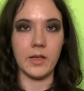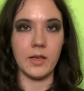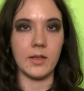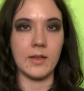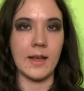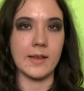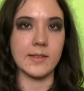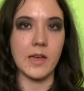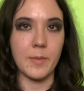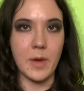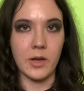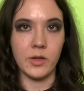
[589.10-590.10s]
Next time
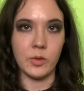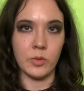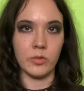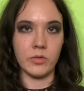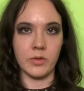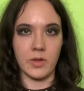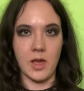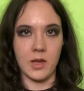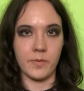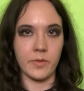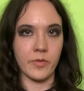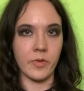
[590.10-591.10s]
I do a kind of
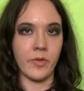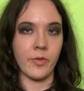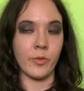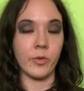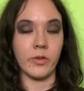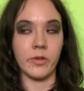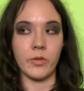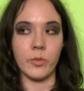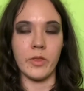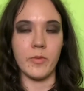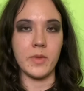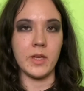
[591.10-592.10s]
thrift
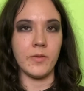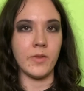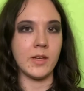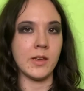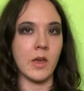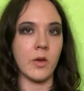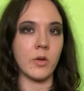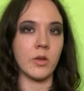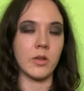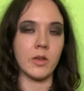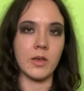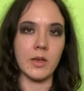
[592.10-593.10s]
with me video,
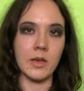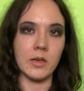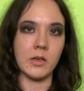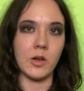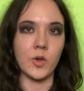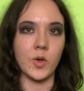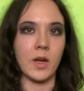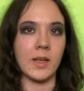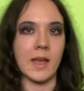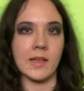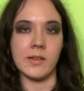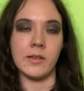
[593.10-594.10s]
I'll try and
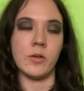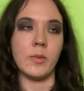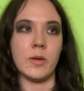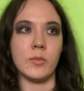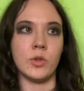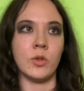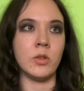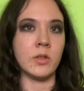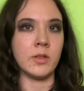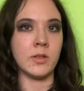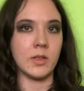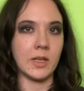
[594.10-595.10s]
get a little bit more
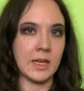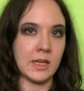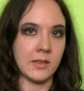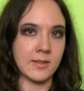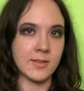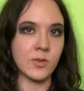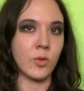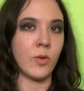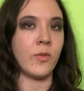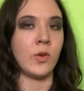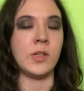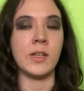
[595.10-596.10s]
in-store
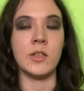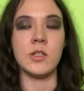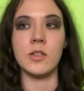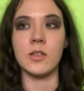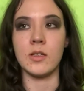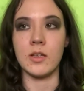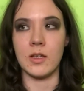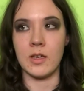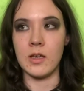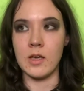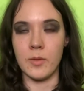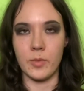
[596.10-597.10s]
footage.
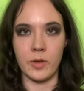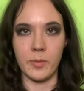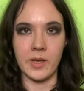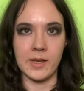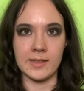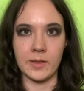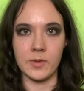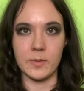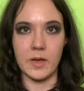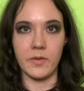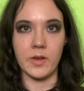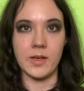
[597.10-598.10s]
But being as it was my
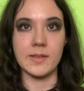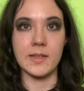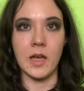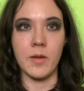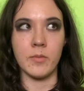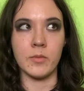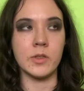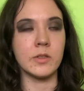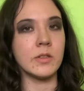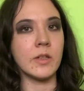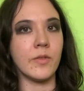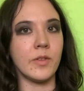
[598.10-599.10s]
first time
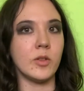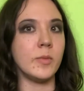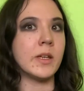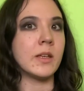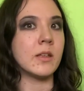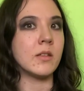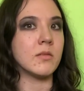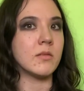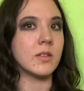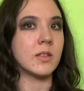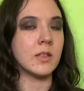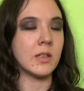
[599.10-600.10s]
filming
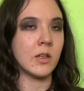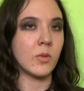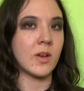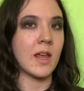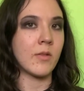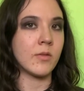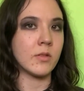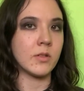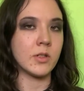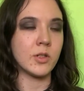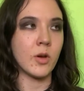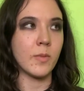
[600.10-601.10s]
when out
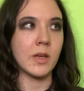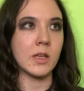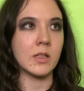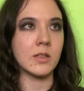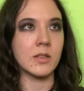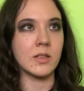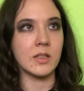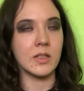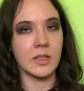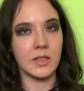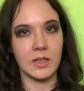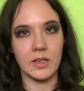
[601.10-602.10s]
shopping,
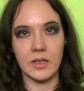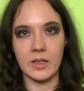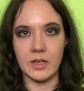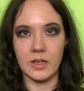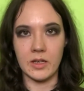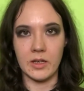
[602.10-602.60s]
I